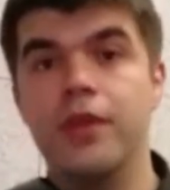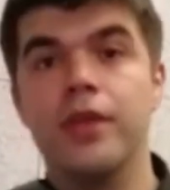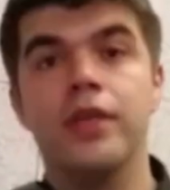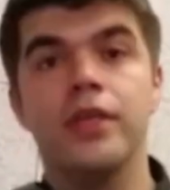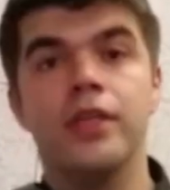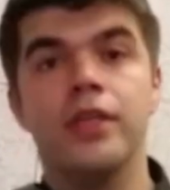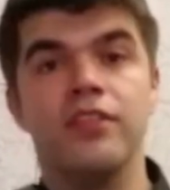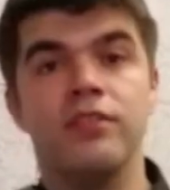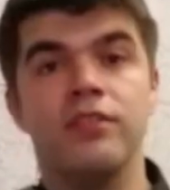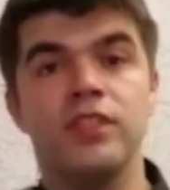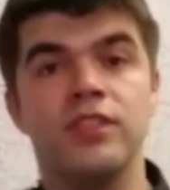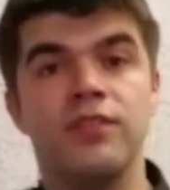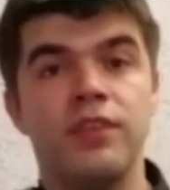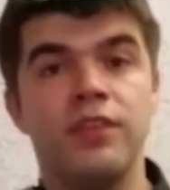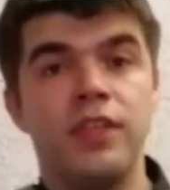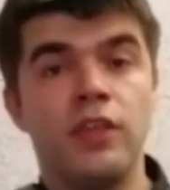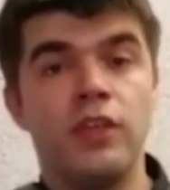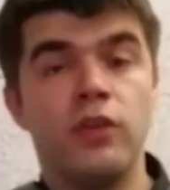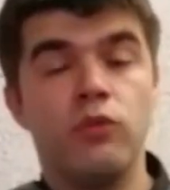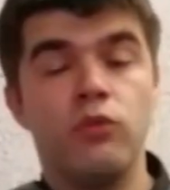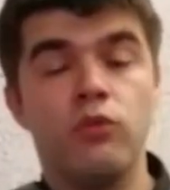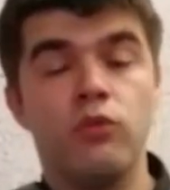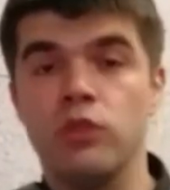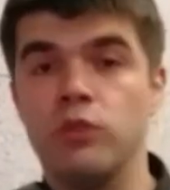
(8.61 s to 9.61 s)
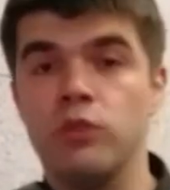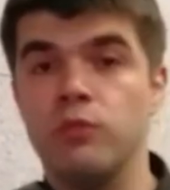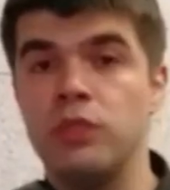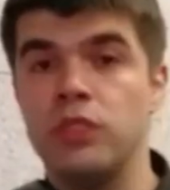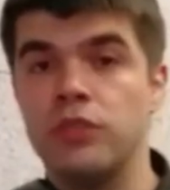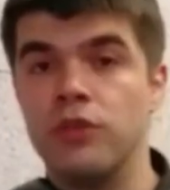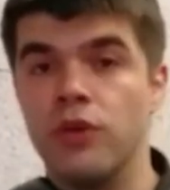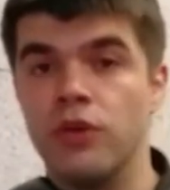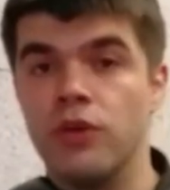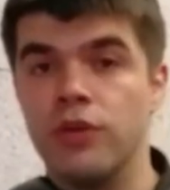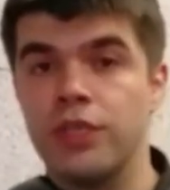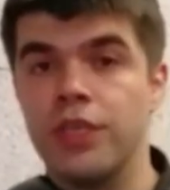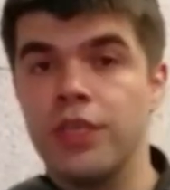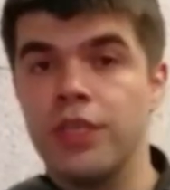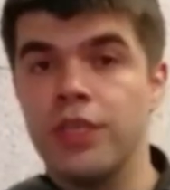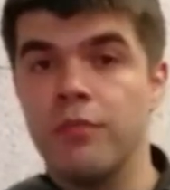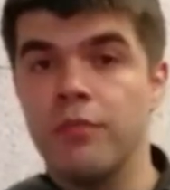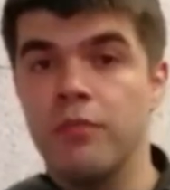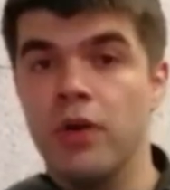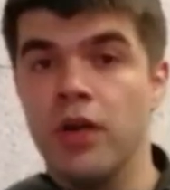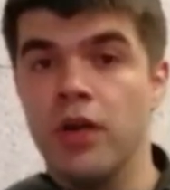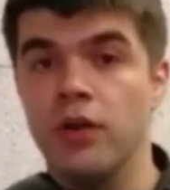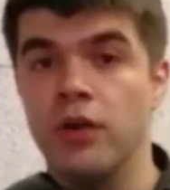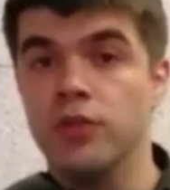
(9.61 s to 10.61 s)
In this video we will be talking
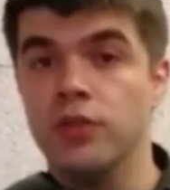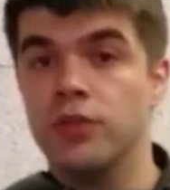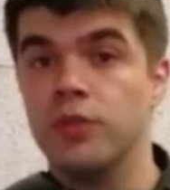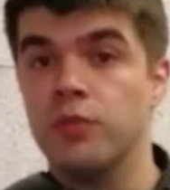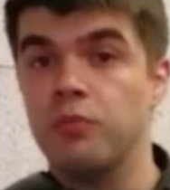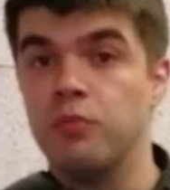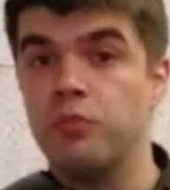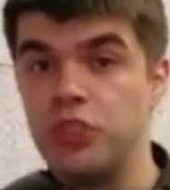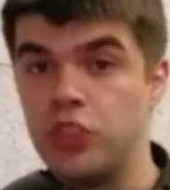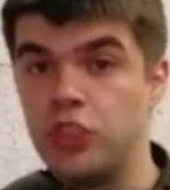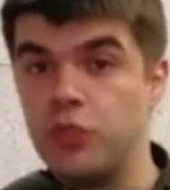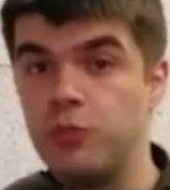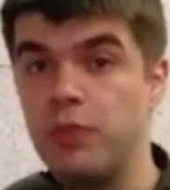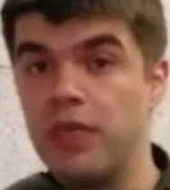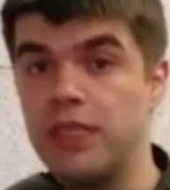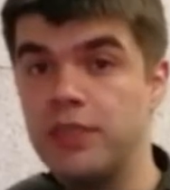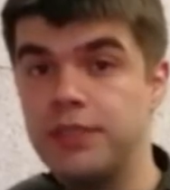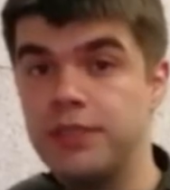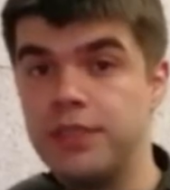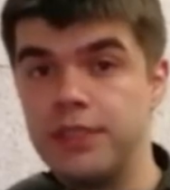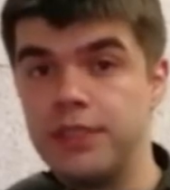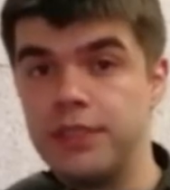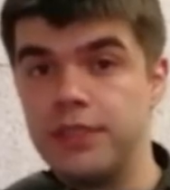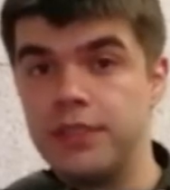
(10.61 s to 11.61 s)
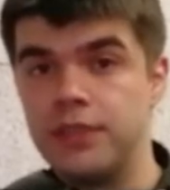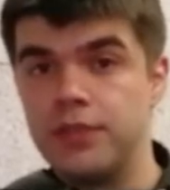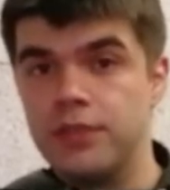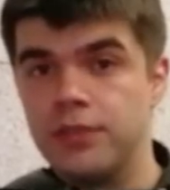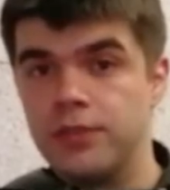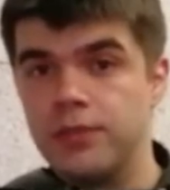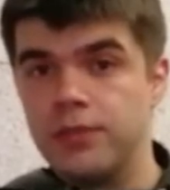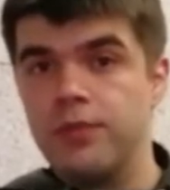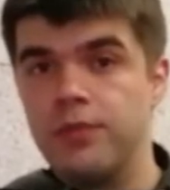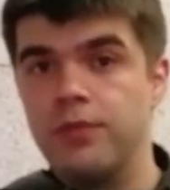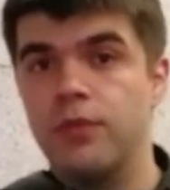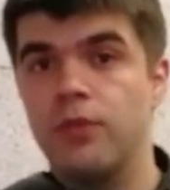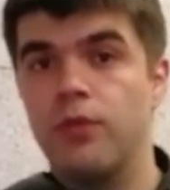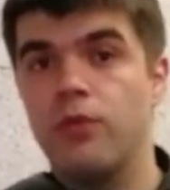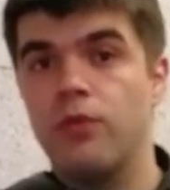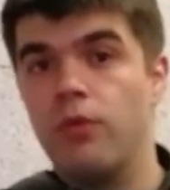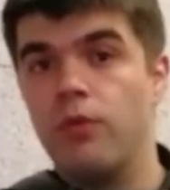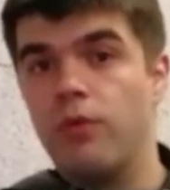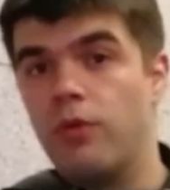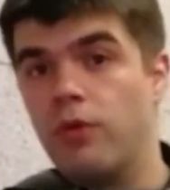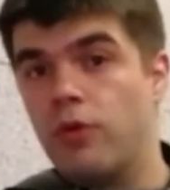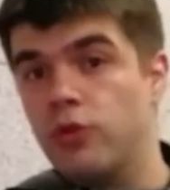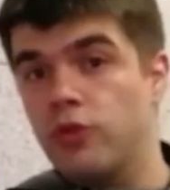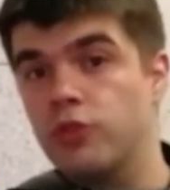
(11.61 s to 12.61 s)
about pitch bending,
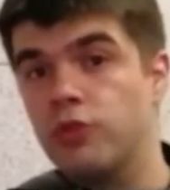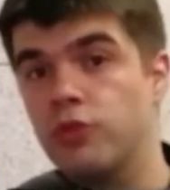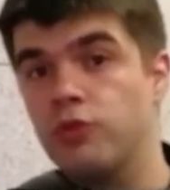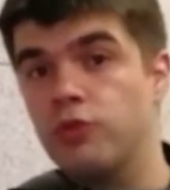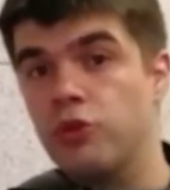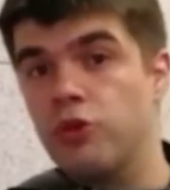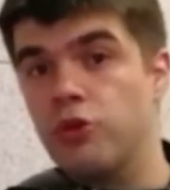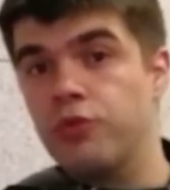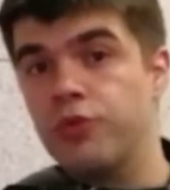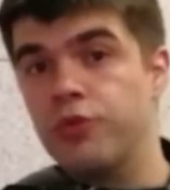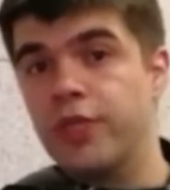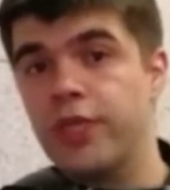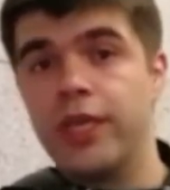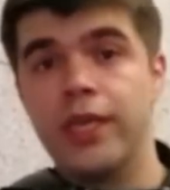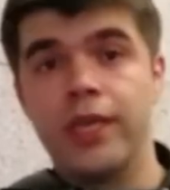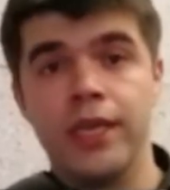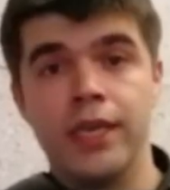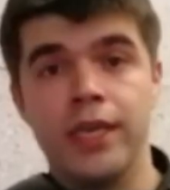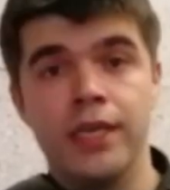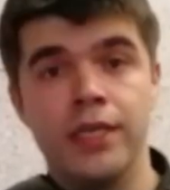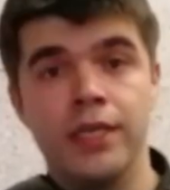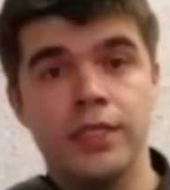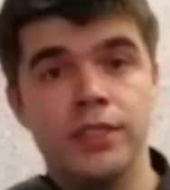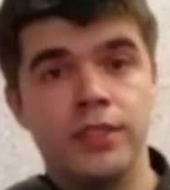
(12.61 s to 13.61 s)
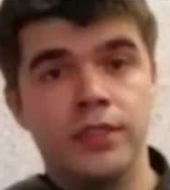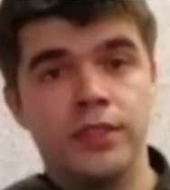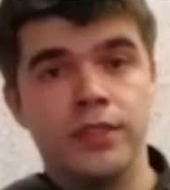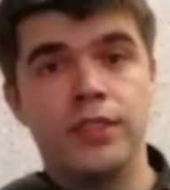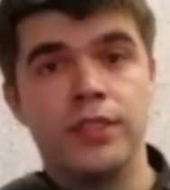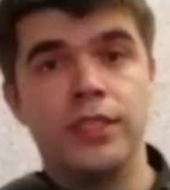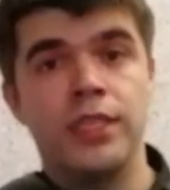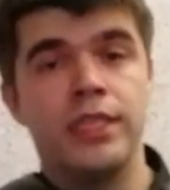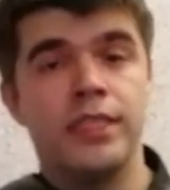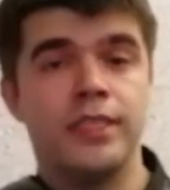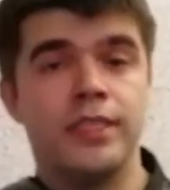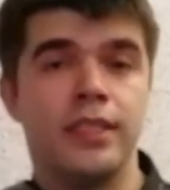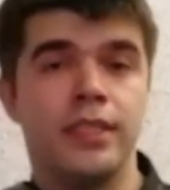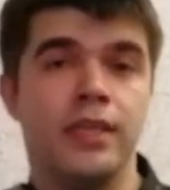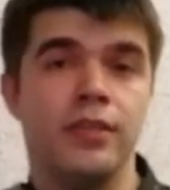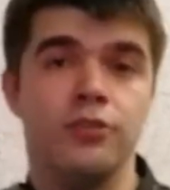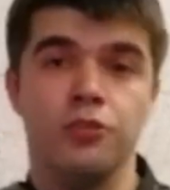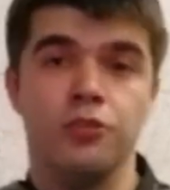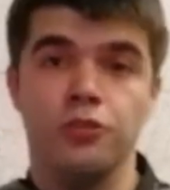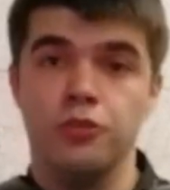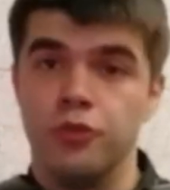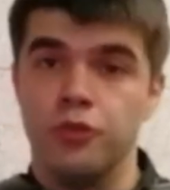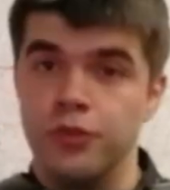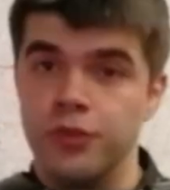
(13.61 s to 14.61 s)
also known as glissando
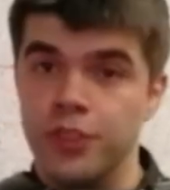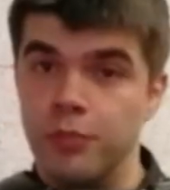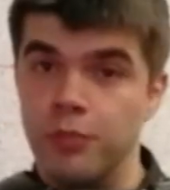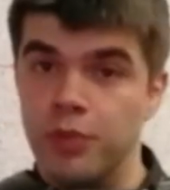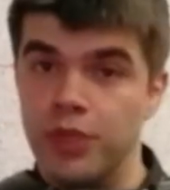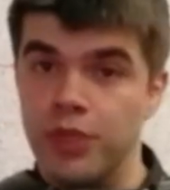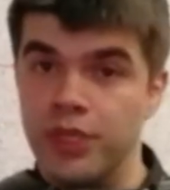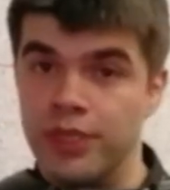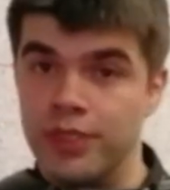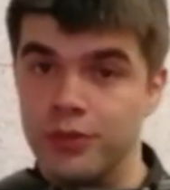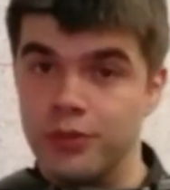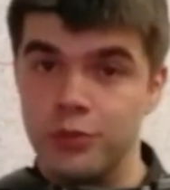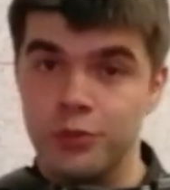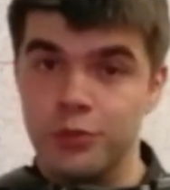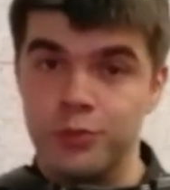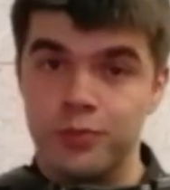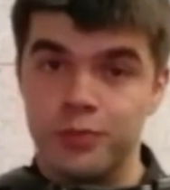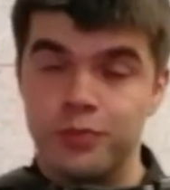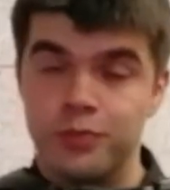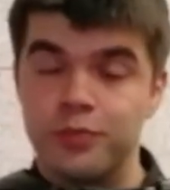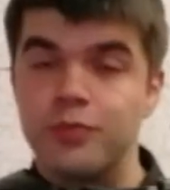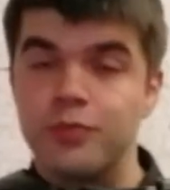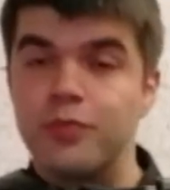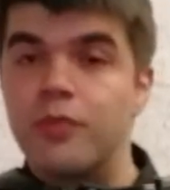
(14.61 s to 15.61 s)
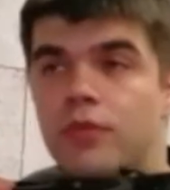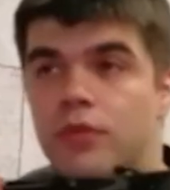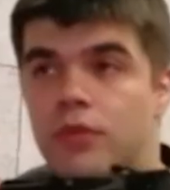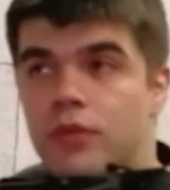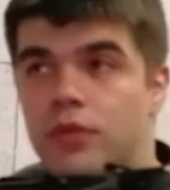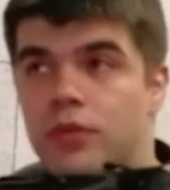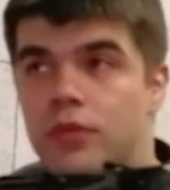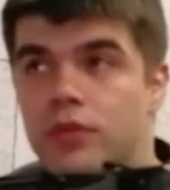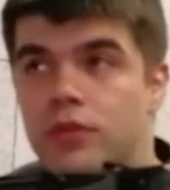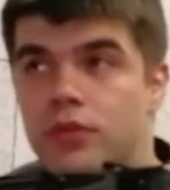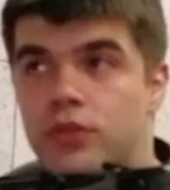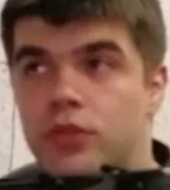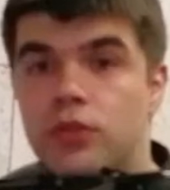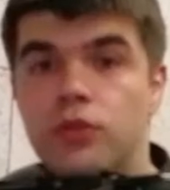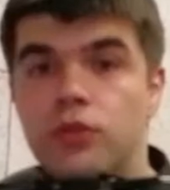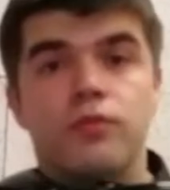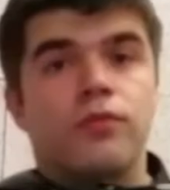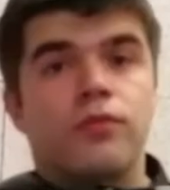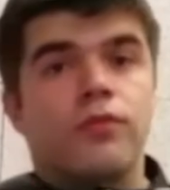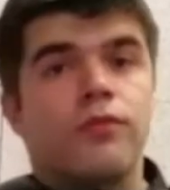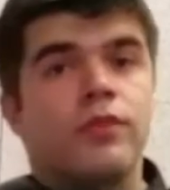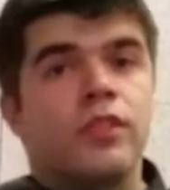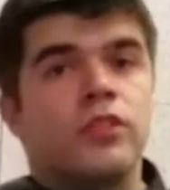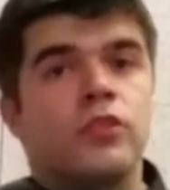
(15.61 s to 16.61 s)
non-temperato. So
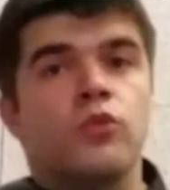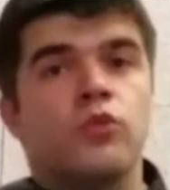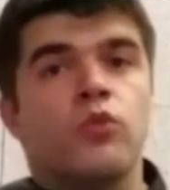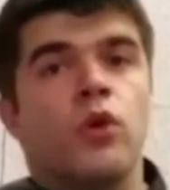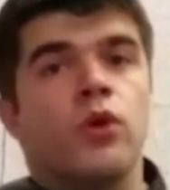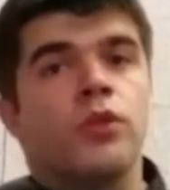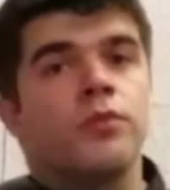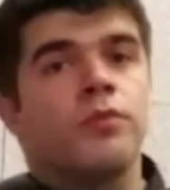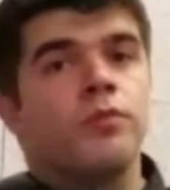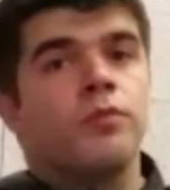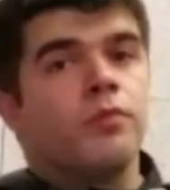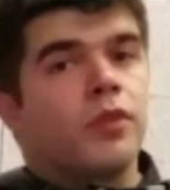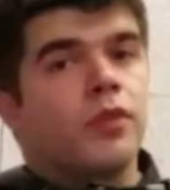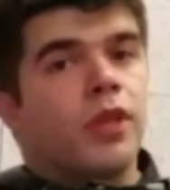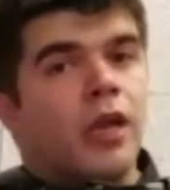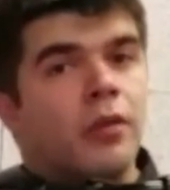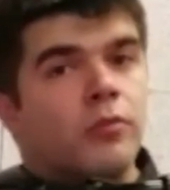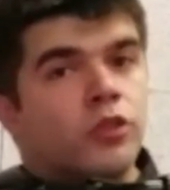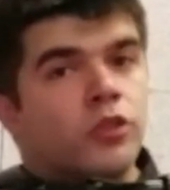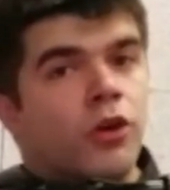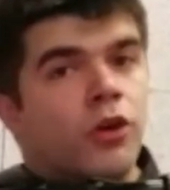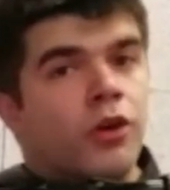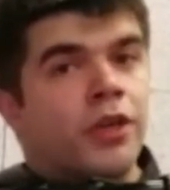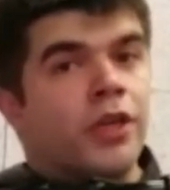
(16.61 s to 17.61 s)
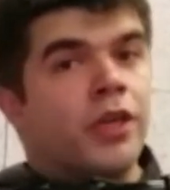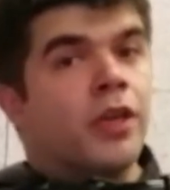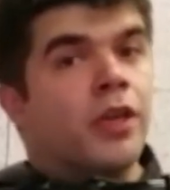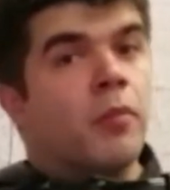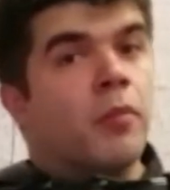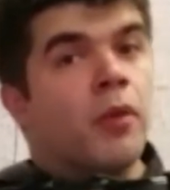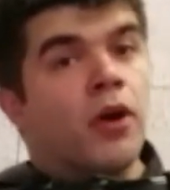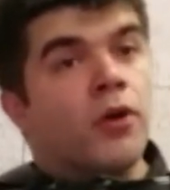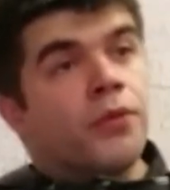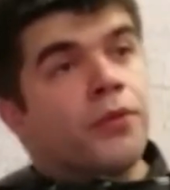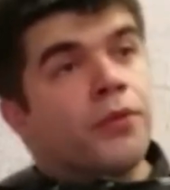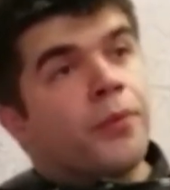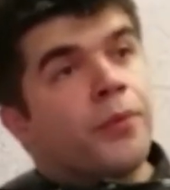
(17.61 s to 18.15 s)
this is what I'm talking about.